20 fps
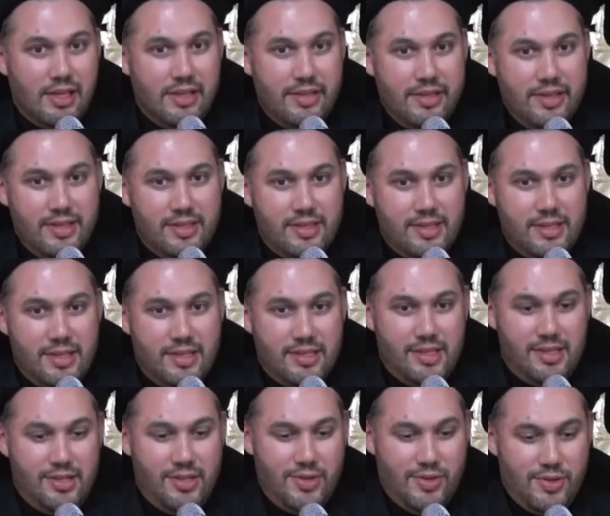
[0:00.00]
He says, yes, I
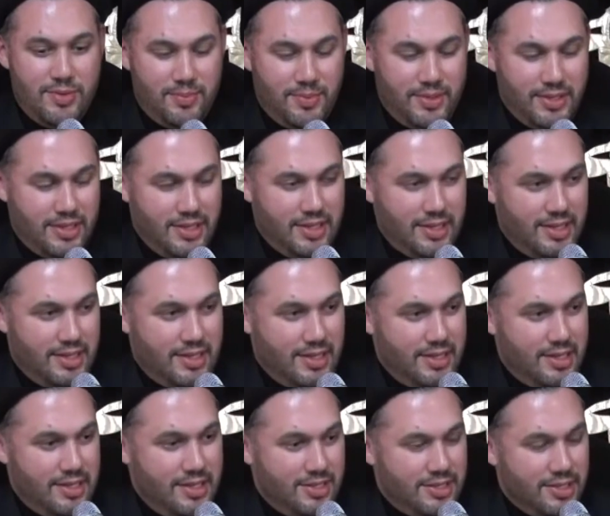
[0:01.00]
know him.
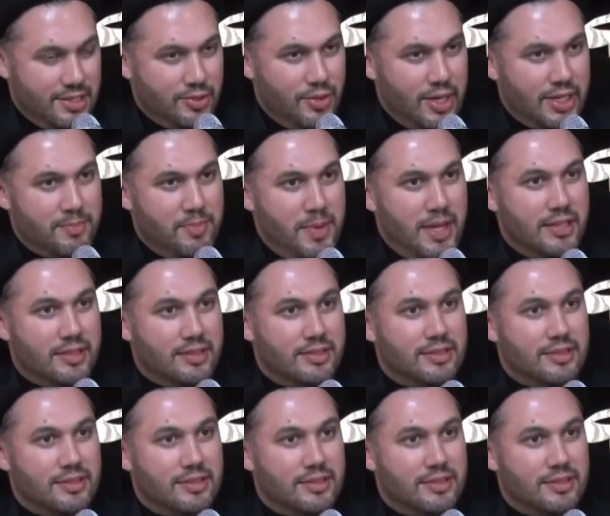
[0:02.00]
He's a great man.